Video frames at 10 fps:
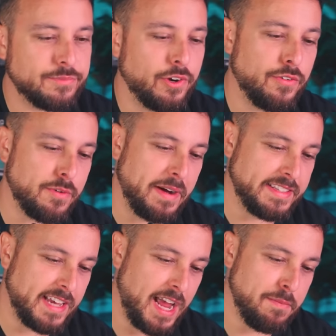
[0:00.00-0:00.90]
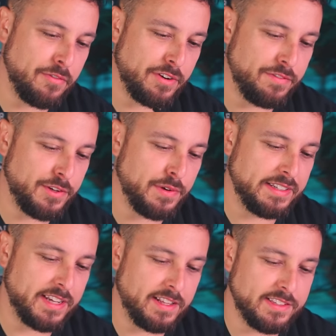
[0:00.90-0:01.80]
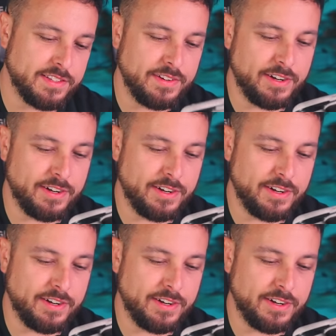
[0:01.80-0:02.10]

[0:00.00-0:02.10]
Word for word: over my time of reviewing tons of